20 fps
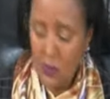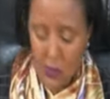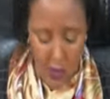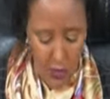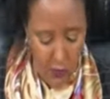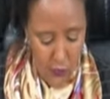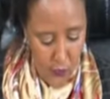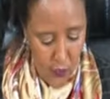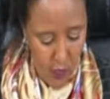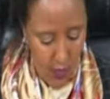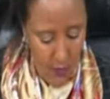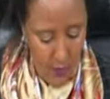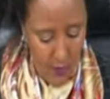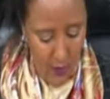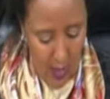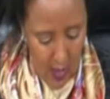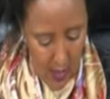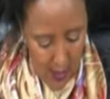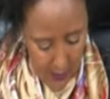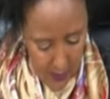inform
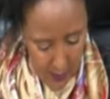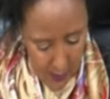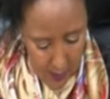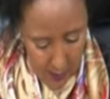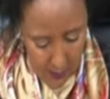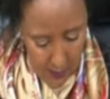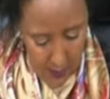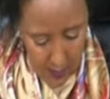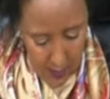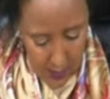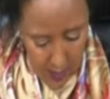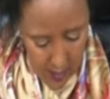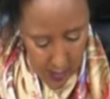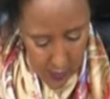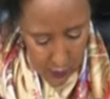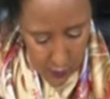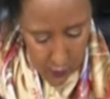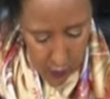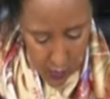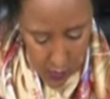the public
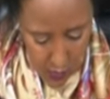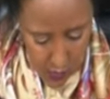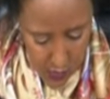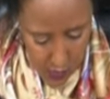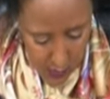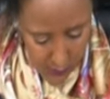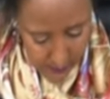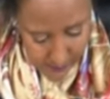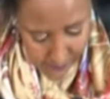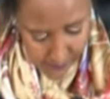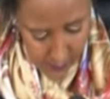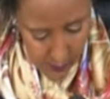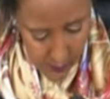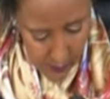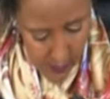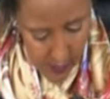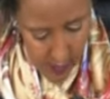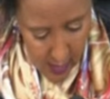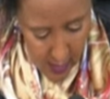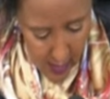as follows.
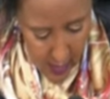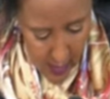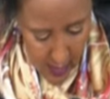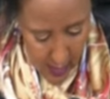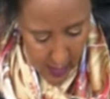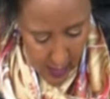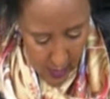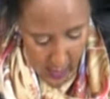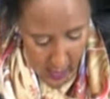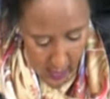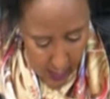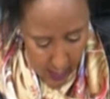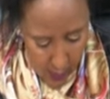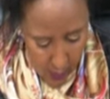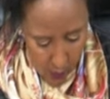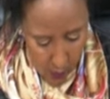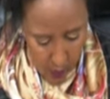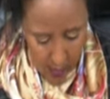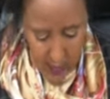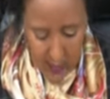
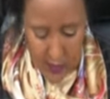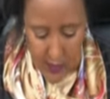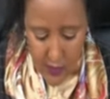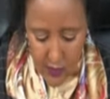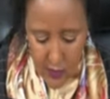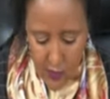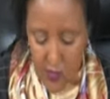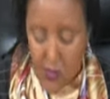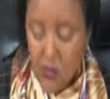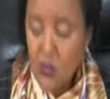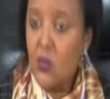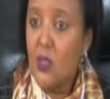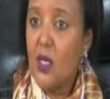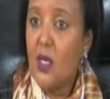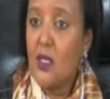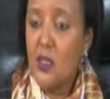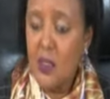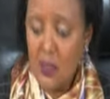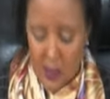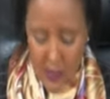One, that 3
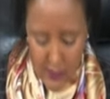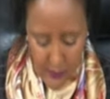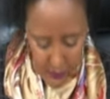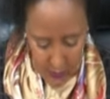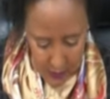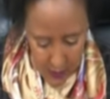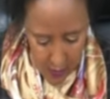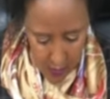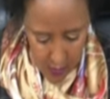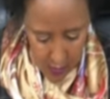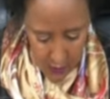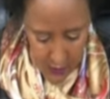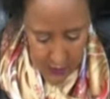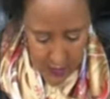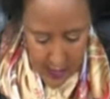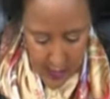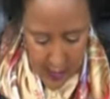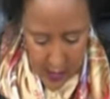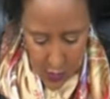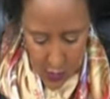students of
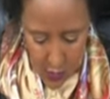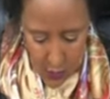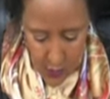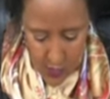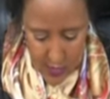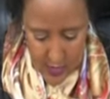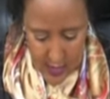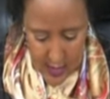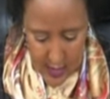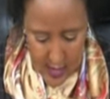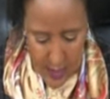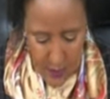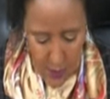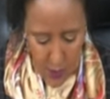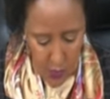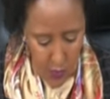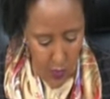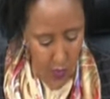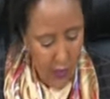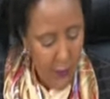Siakago boys in
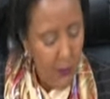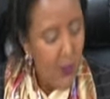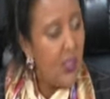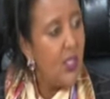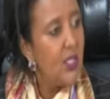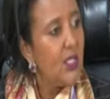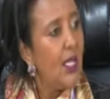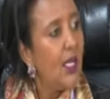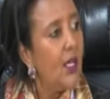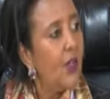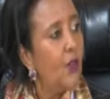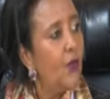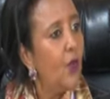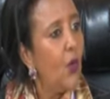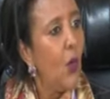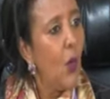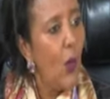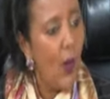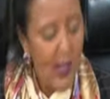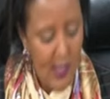Embu have been jailed for
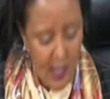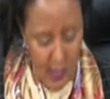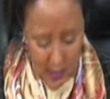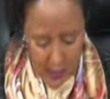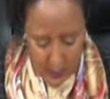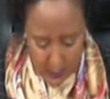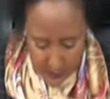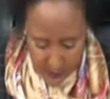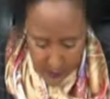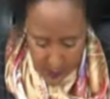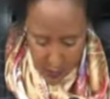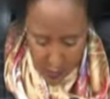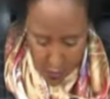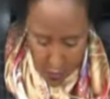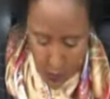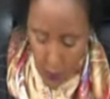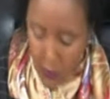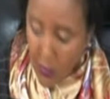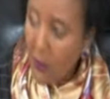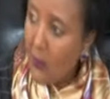1 year
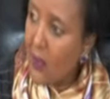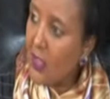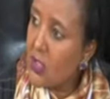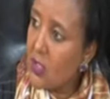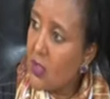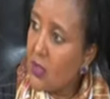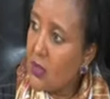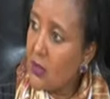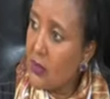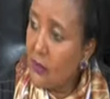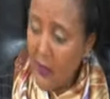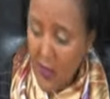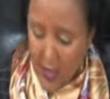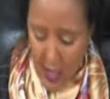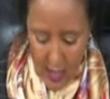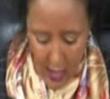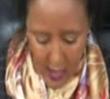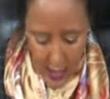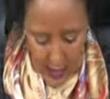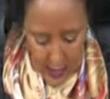on probation
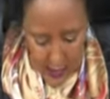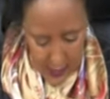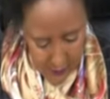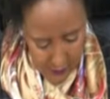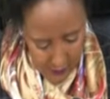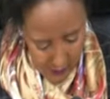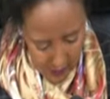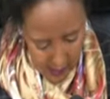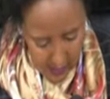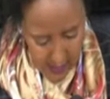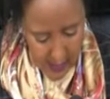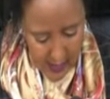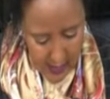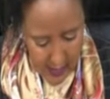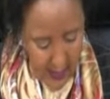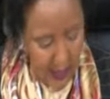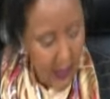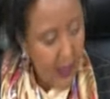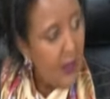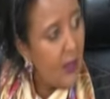and have since
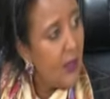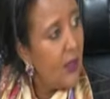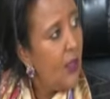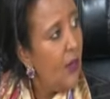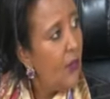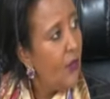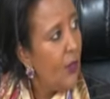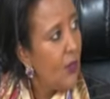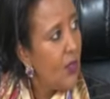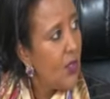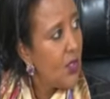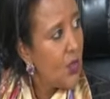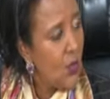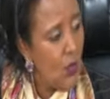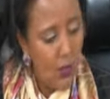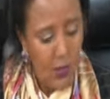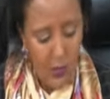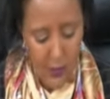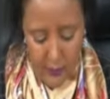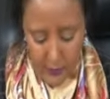cleared from the
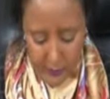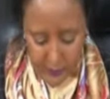school.